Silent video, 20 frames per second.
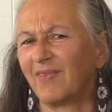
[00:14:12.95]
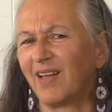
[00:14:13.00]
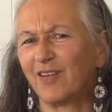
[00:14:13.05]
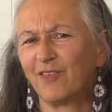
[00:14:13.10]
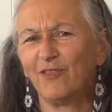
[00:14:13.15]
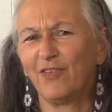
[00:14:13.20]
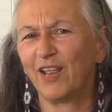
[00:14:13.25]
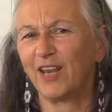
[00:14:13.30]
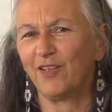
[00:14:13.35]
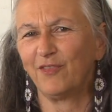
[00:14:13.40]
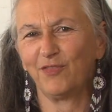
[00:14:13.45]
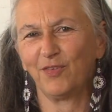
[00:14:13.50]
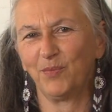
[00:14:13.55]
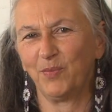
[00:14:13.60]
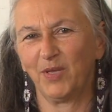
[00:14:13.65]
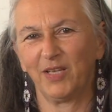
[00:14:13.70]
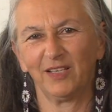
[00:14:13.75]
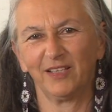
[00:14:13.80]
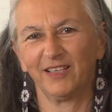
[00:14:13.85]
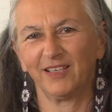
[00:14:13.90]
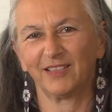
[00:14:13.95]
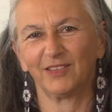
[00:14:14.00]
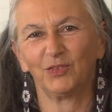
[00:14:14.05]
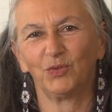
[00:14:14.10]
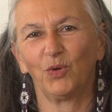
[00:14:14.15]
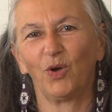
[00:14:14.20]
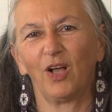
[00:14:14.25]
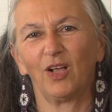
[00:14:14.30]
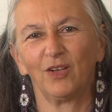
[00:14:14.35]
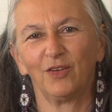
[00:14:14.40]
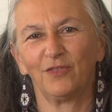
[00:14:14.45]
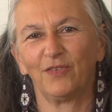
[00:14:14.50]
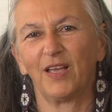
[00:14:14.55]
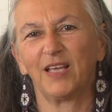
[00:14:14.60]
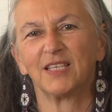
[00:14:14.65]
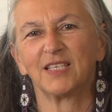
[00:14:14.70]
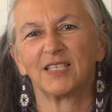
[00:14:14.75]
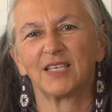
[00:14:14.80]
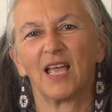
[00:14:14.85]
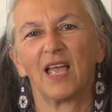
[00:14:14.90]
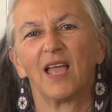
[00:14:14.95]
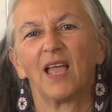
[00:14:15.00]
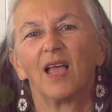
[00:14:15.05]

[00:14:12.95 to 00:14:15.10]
are very familiar to all of us,